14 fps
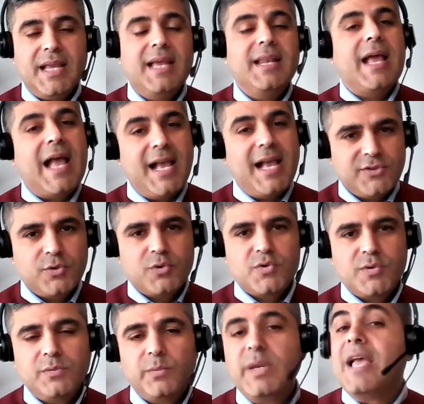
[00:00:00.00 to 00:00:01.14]
And as
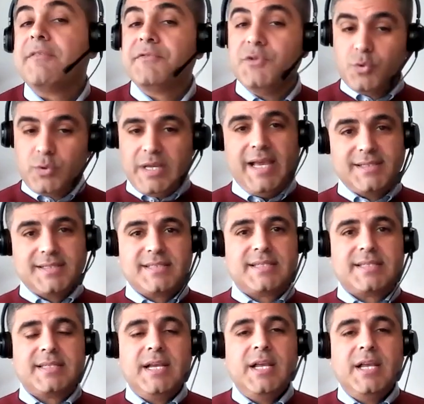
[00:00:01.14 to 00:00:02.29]
usual, we have two
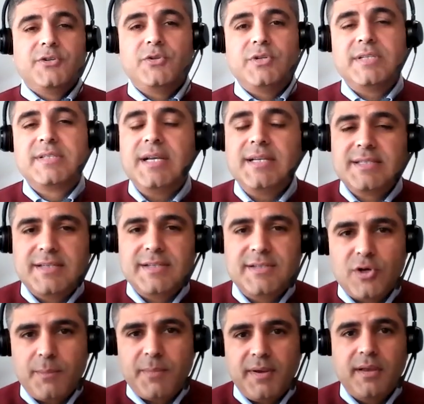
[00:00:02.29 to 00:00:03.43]
guests to discuss this
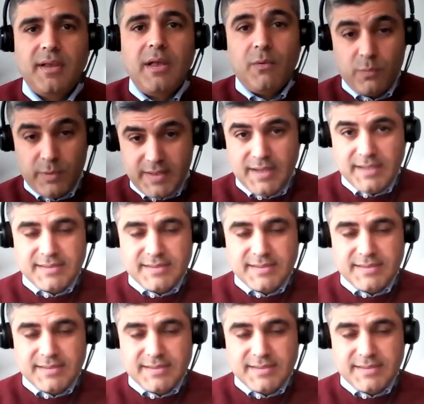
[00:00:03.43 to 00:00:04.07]
topic with